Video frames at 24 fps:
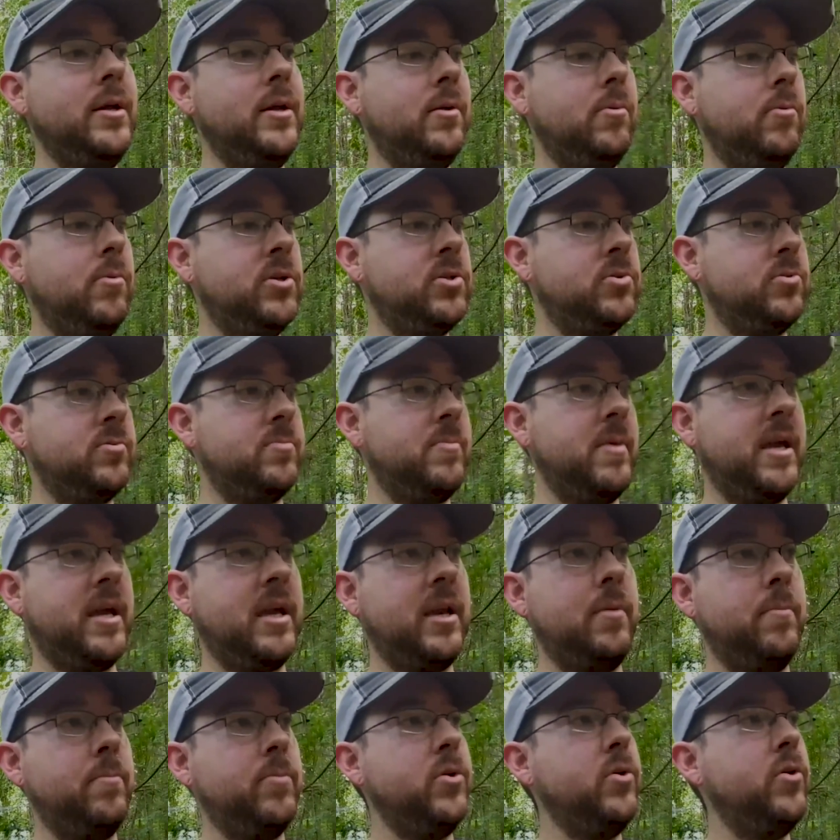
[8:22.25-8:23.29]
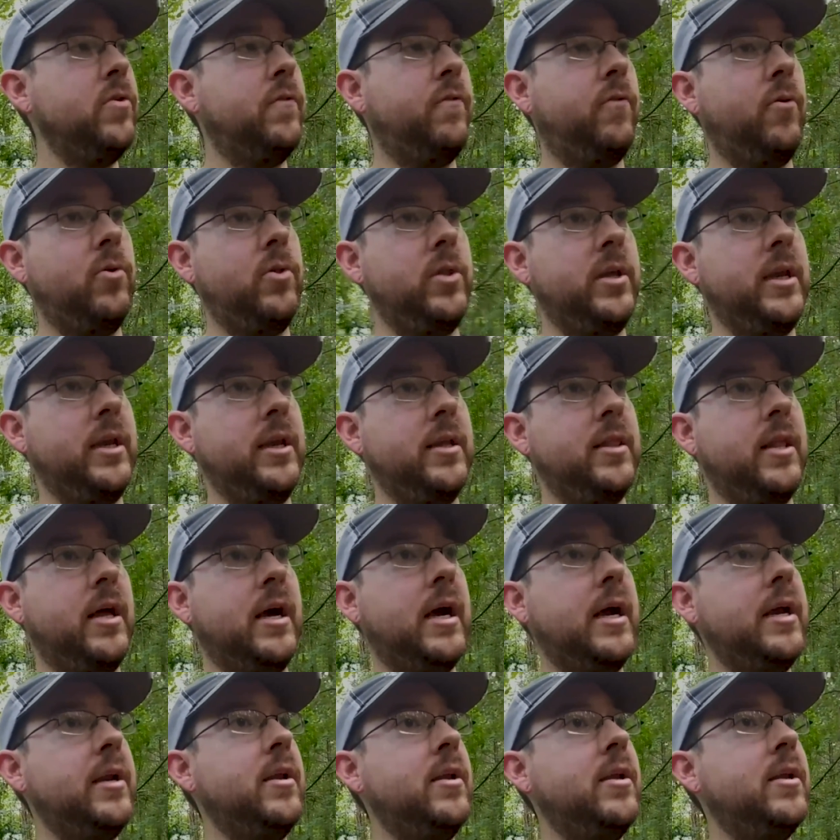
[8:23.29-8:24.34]
which was making a beautiful leading
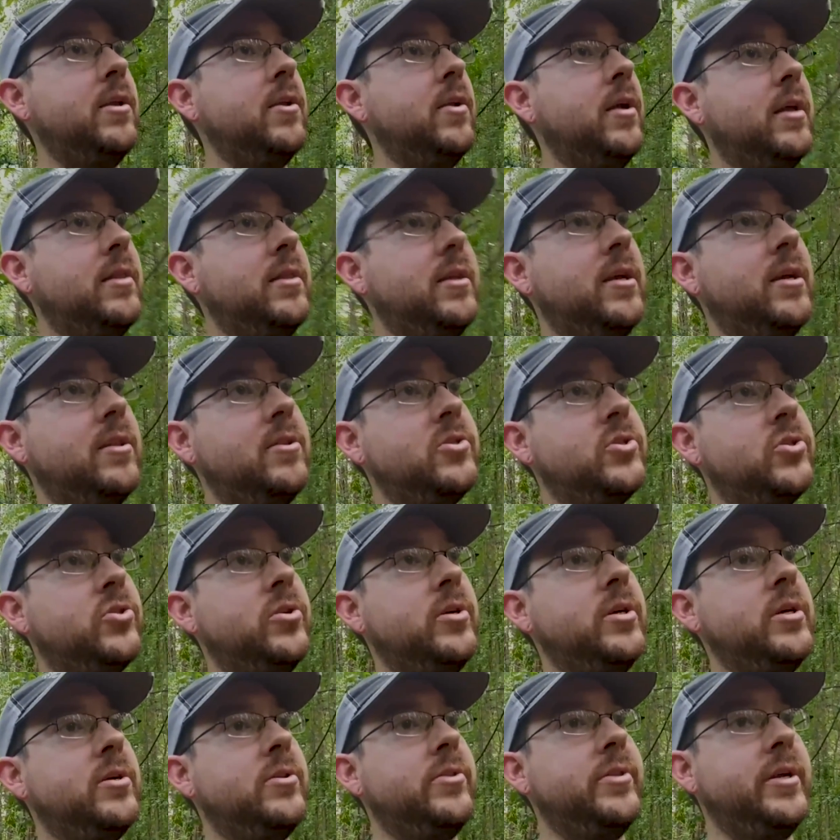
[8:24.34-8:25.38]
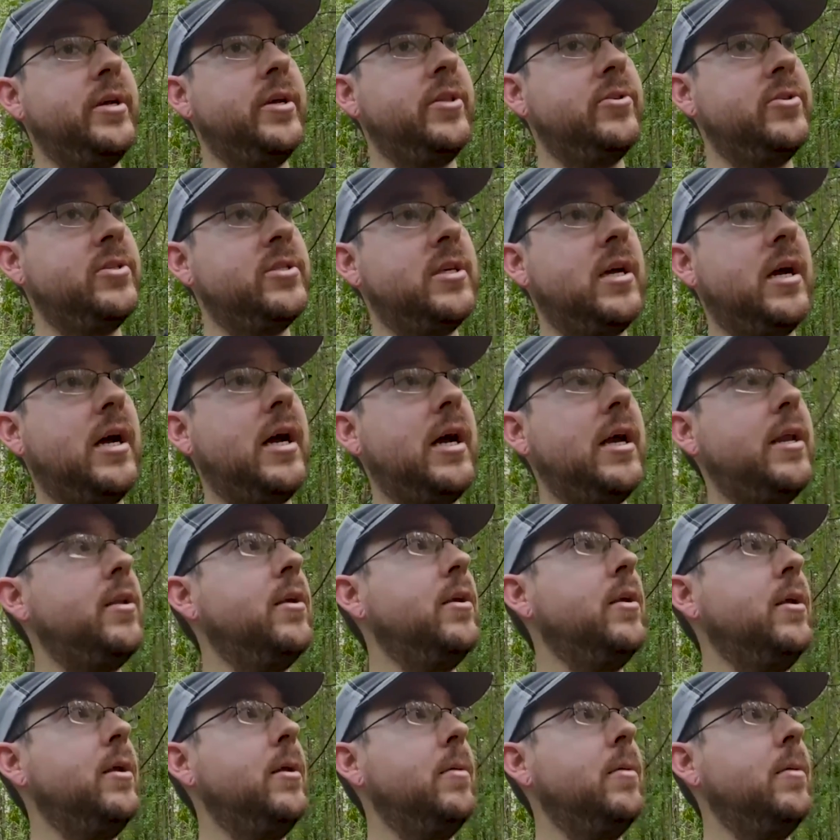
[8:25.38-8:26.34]
line. You had the other tree on the other side.